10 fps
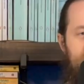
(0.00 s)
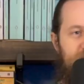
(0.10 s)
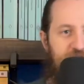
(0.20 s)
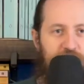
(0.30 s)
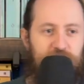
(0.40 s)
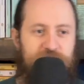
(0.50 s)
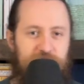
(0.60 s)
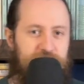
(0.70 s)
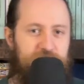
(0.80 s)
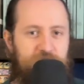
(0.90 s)
This channel is
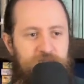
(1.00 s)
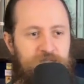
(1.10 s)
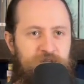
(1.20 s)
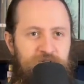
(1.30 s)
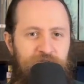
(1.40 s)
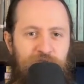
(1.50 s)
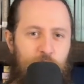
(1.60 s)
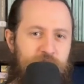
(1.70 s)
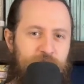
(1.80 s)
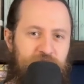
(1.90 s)
like
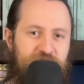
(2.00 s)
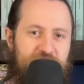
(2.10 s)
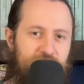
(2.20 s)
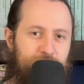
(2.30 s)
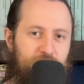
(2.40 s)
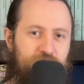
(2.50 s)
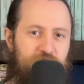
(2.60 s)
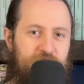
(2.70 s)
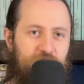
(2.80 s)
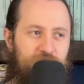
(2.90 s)
40% a book
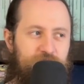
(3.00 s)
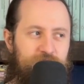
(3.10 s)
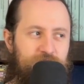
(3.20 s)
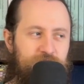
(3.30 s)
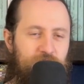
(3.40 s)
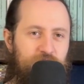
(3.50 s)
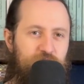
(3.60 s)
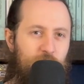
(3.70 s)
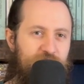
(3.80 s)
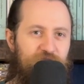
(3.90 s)
channel,
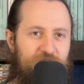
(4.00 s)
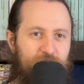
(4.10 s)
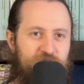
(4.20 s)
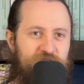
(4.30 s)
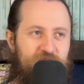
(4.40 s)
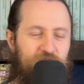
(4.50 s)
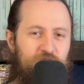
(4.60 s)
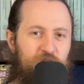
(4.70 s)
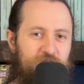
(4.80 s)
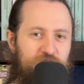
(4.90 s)
25% a
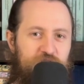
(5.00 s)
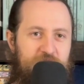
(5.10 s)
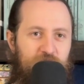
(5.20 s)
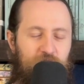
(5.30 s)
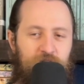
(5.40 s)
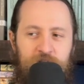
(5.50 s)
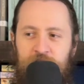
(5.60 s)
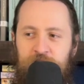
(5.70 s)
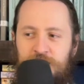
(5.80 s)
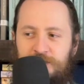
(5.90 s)
cooking channel,
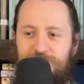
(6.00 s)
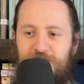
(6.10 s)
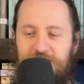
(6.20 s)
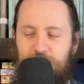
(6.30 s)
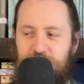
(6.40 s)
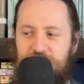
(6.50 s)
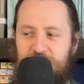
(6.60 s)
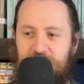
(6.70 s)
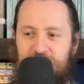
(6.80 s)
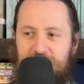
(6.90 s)

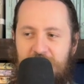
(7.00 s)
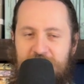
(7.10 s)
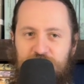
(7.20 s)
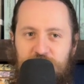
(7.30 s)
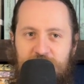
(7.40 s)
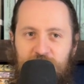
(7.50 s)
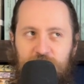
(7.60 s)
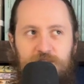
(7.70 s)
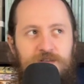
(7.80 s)
5% a cat channel,